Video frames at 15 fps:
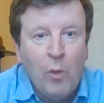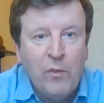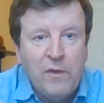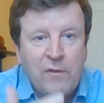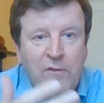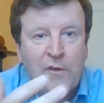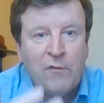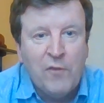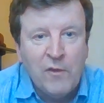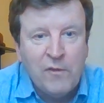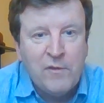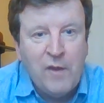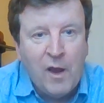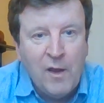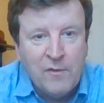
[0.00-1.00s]
all these different
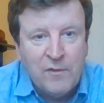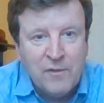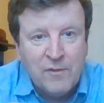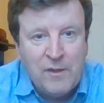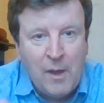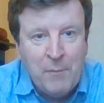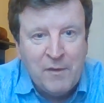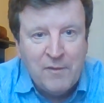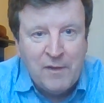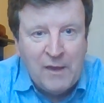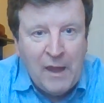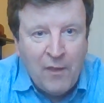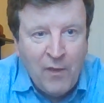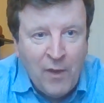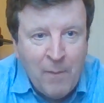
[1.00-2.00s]
sciences coming
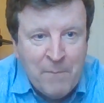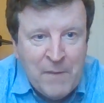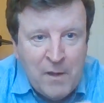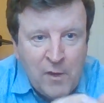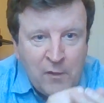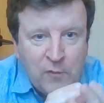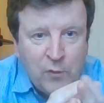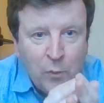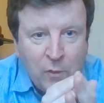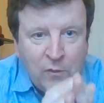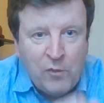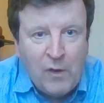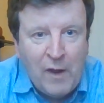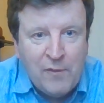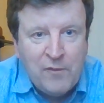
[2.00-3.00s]
together to
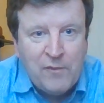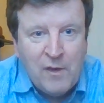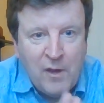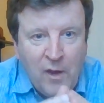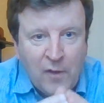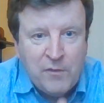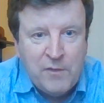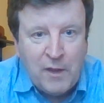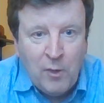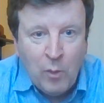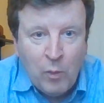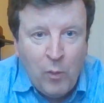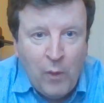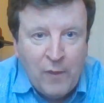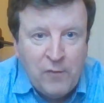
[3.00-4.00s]
address a
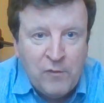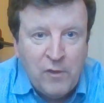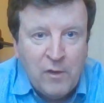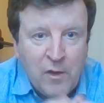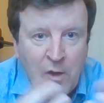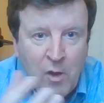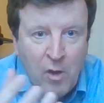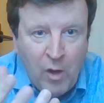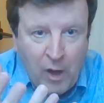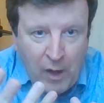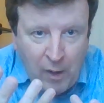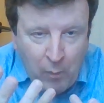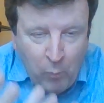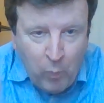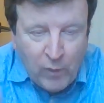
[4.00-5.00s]
single question.
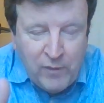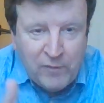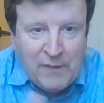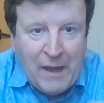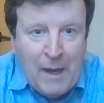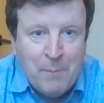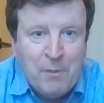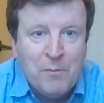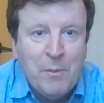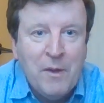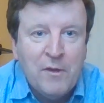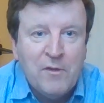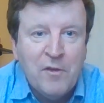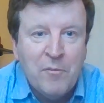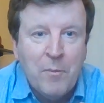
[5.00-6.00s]
What is the
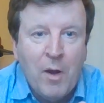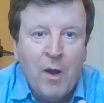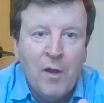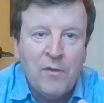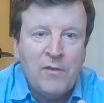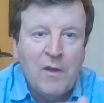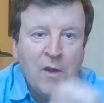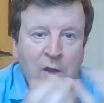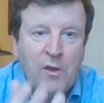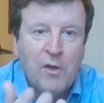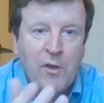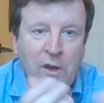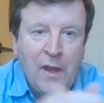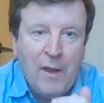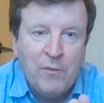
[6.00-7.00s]
habitability of Mars?
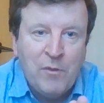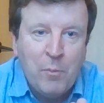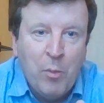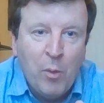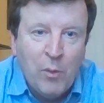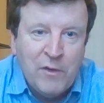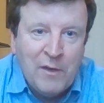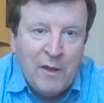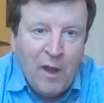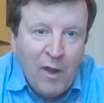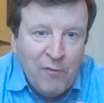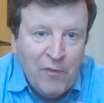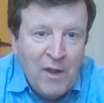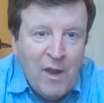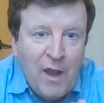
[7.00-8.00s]
Could it have supported
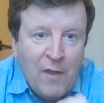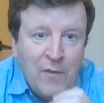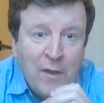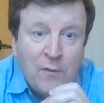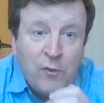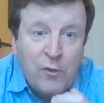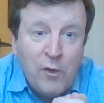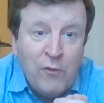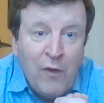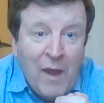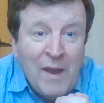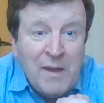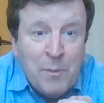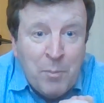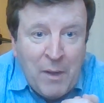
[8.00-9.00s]
life? And that's true for
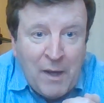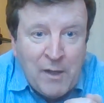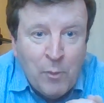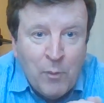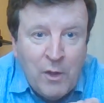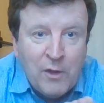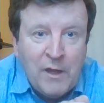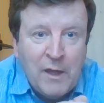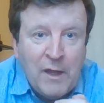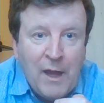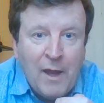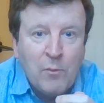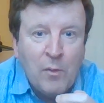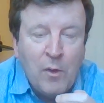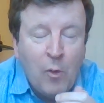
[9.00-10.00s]
any planet we're looking
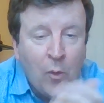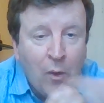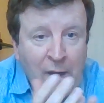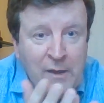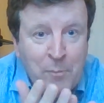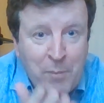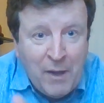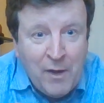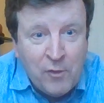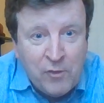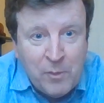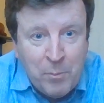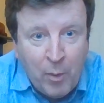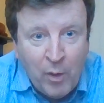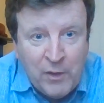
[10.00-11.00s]
at or any
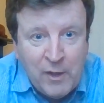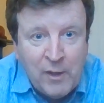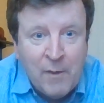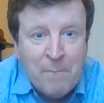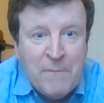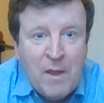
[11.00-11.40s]
planetary body,